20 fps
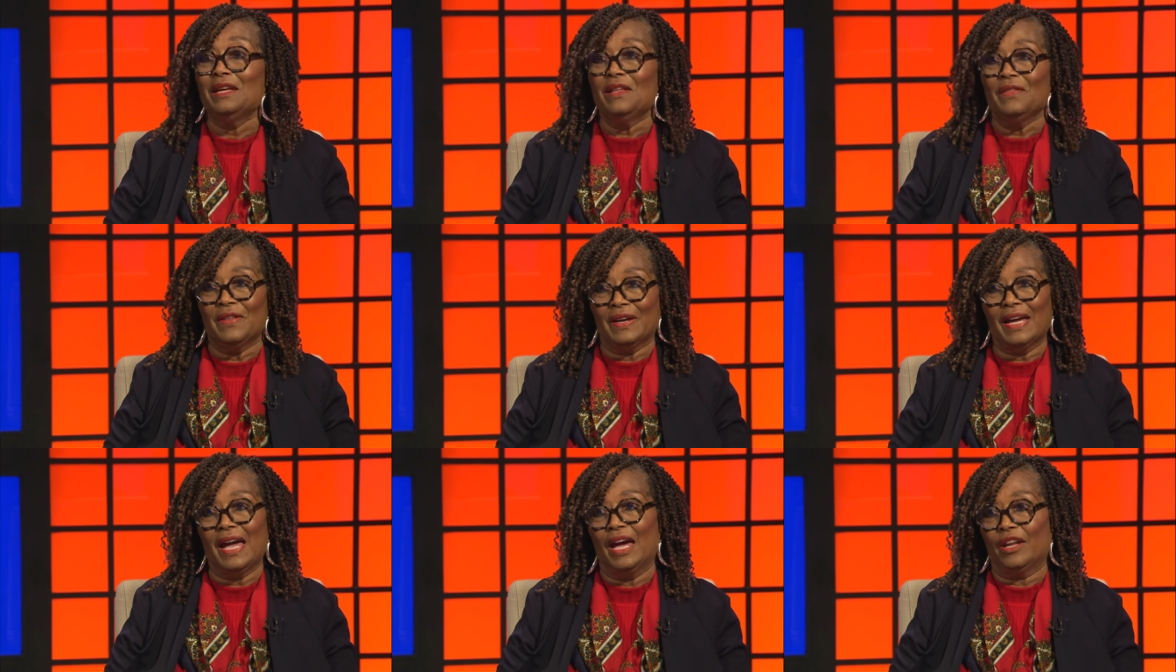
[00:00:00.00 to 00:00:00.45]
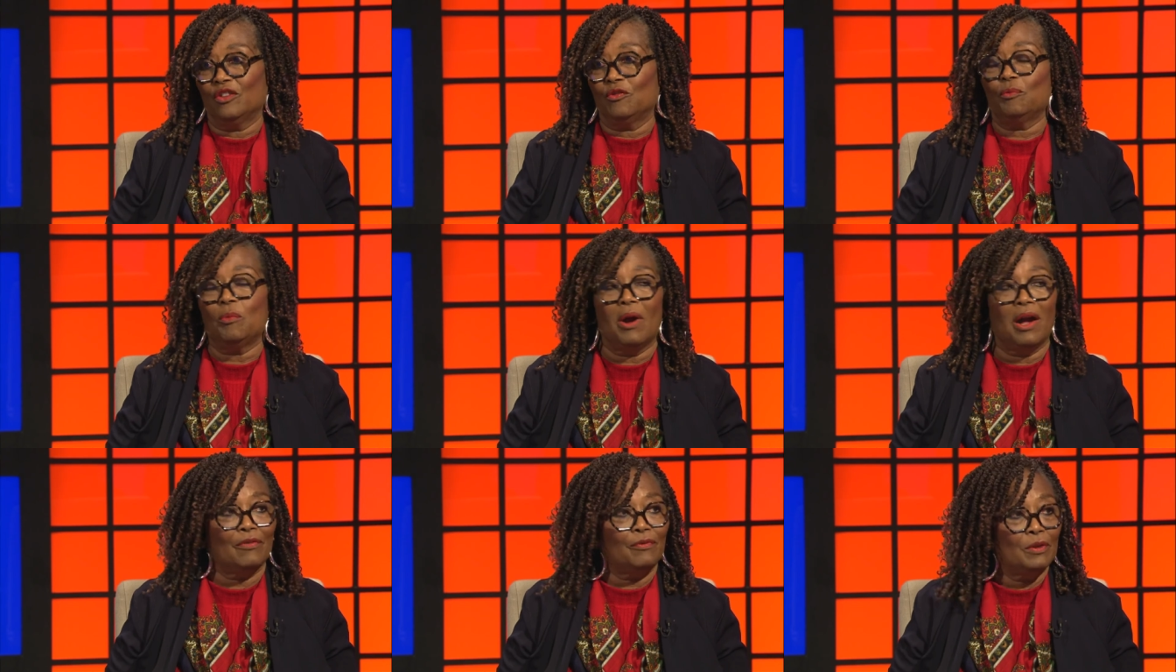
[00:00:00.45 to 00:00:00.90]
the kind of
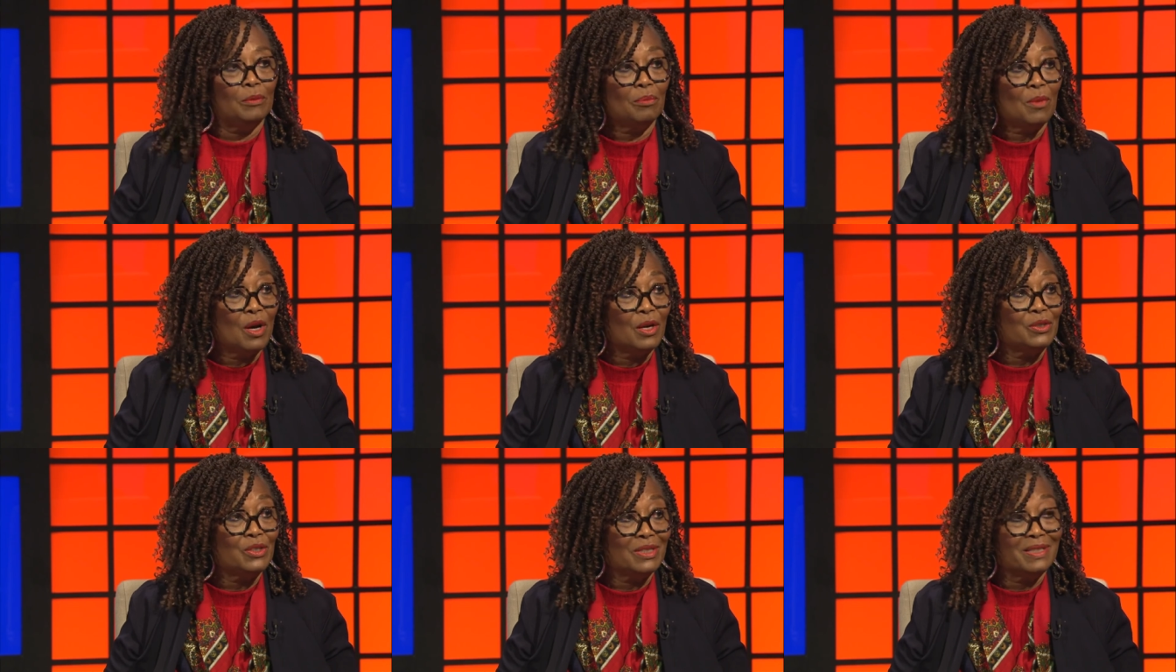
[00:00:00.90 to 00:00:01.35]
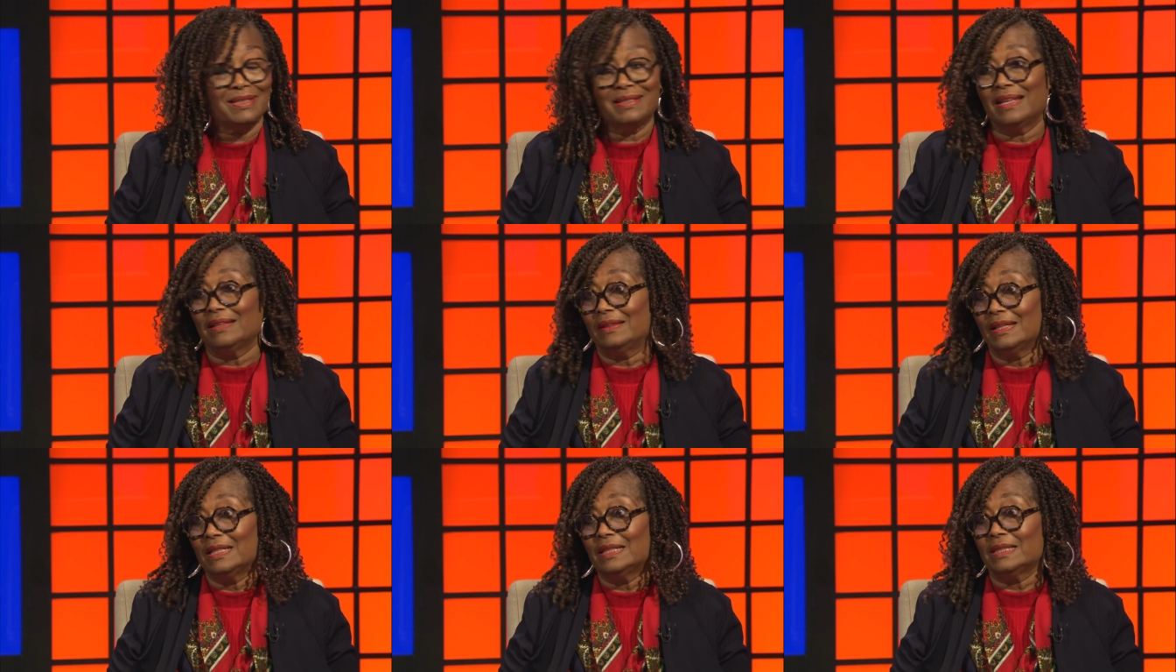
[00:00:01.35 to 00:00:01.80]
profit margins
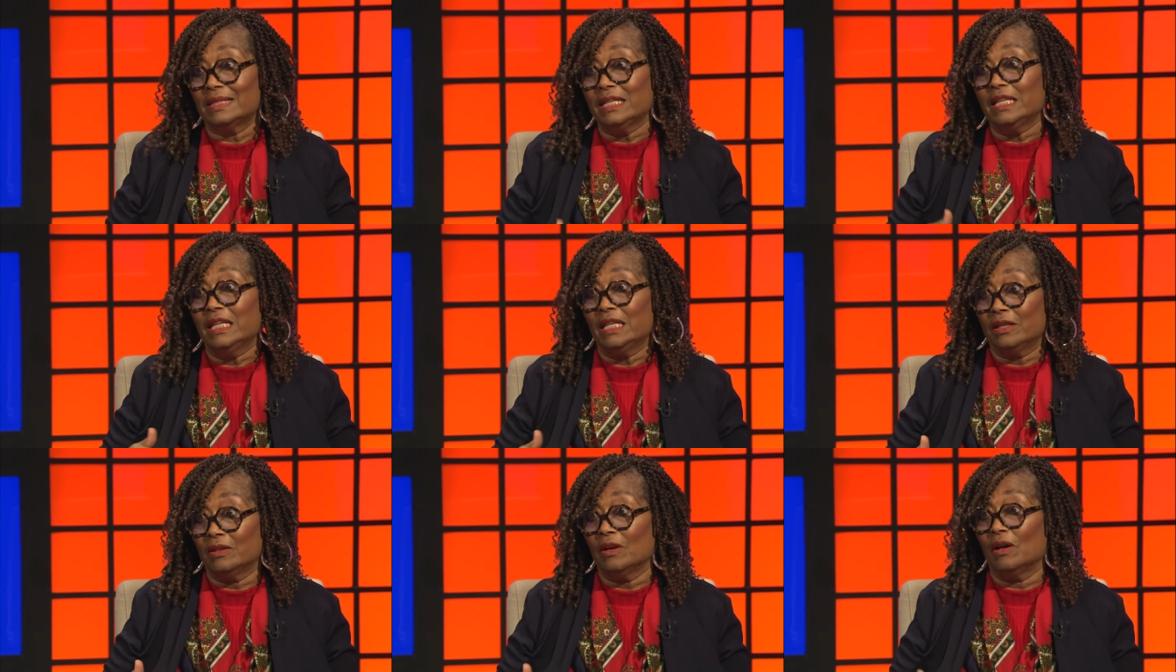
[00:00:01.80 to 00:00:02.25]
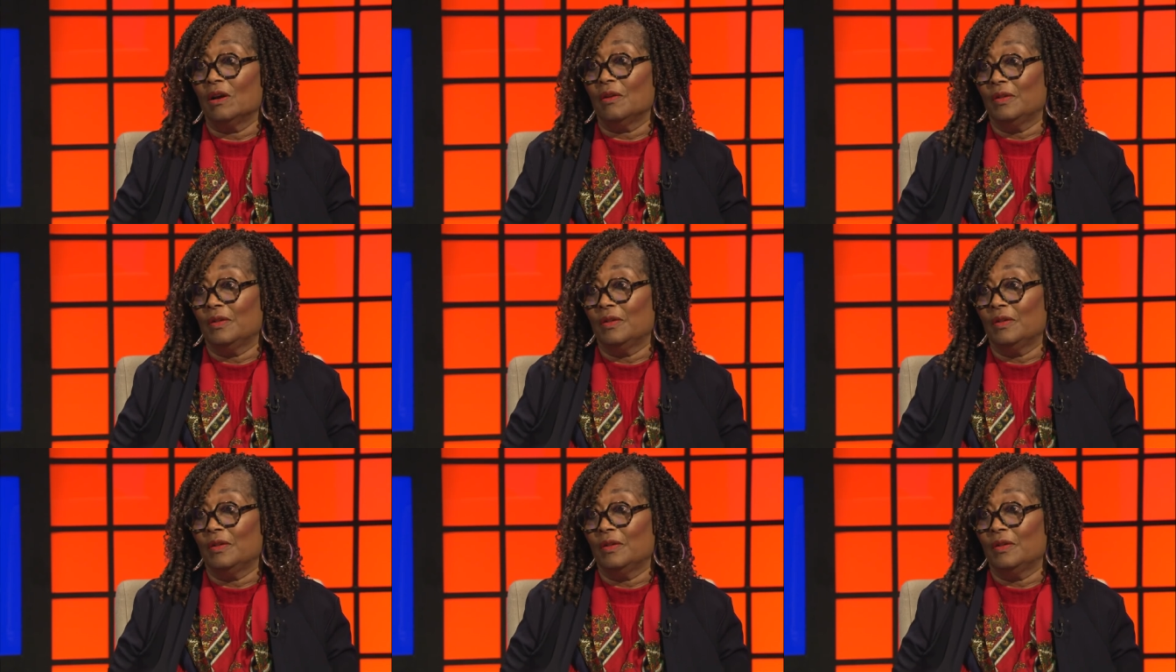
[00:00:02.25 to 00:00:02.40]
that they seek uh,